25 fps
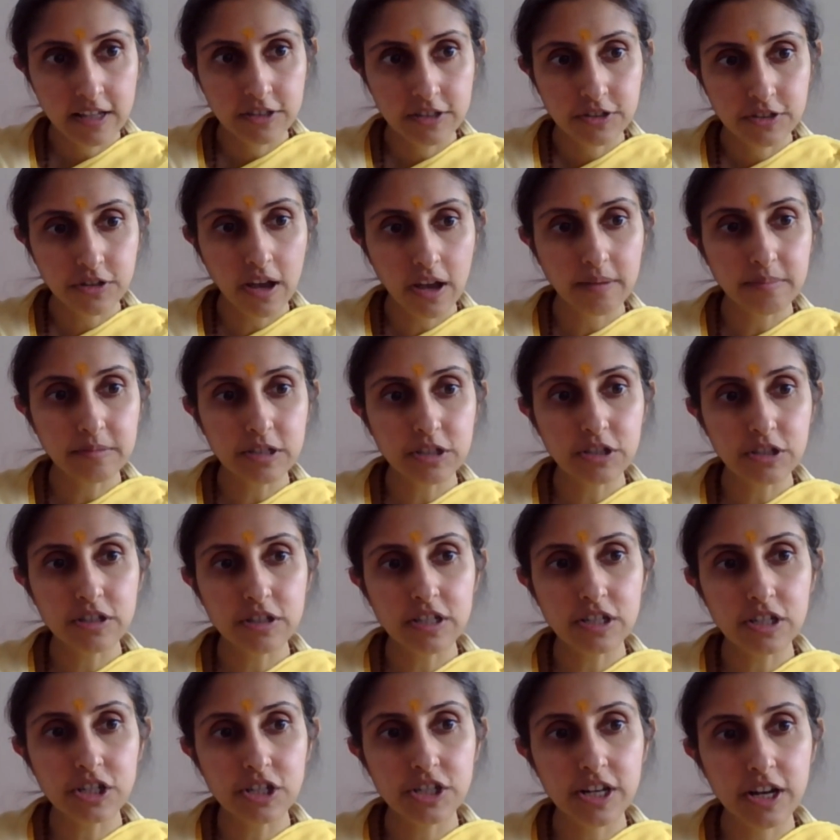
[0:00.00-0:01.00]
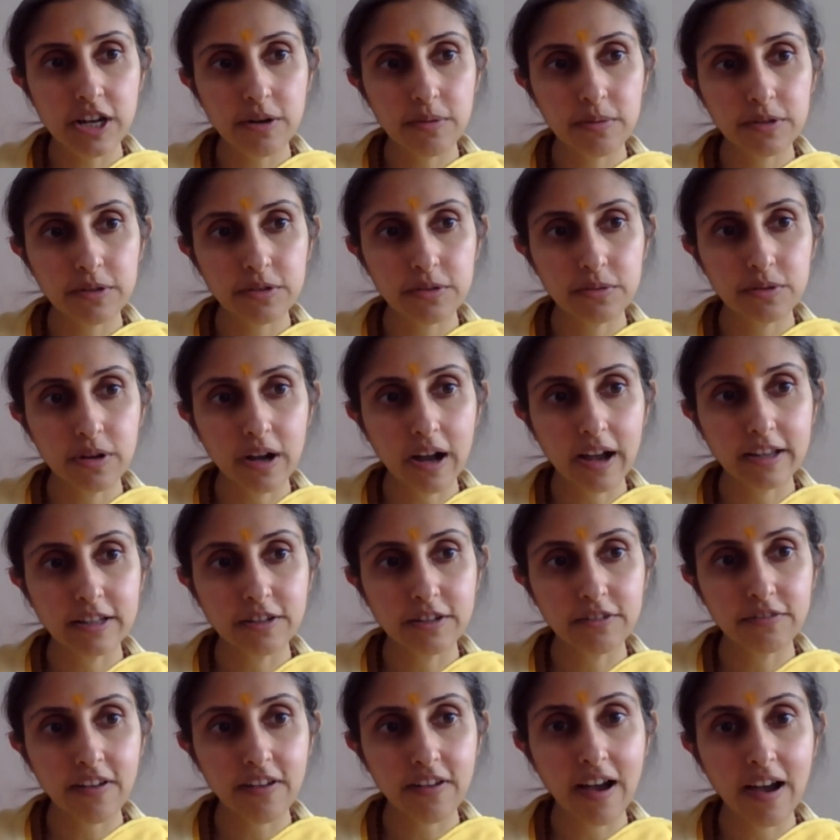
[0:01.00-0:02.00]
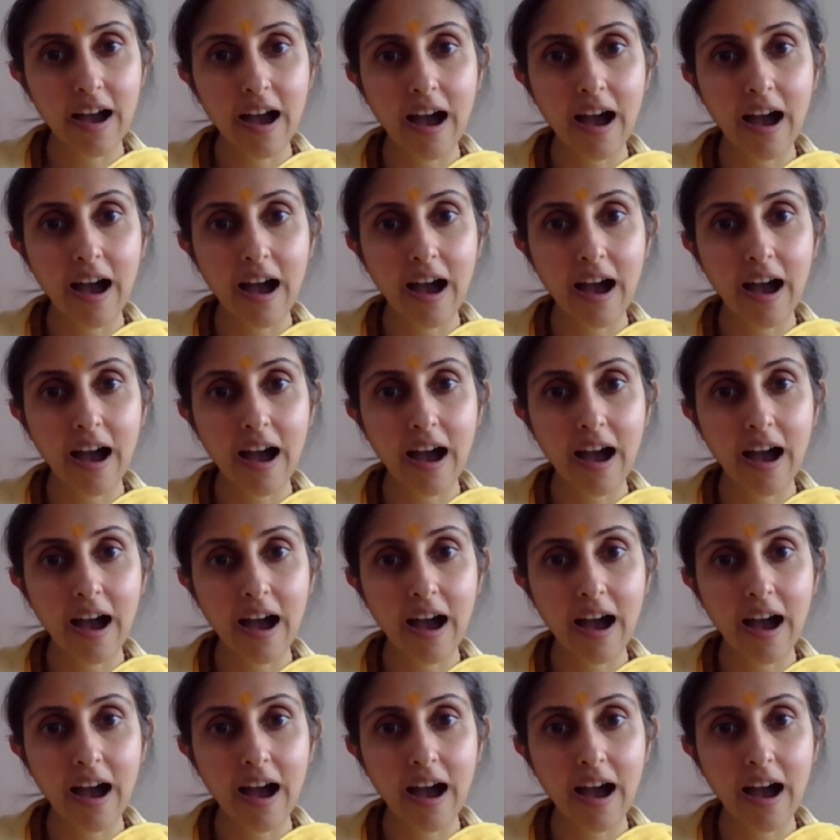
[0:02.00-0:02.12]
So I'm just going to share with you kind of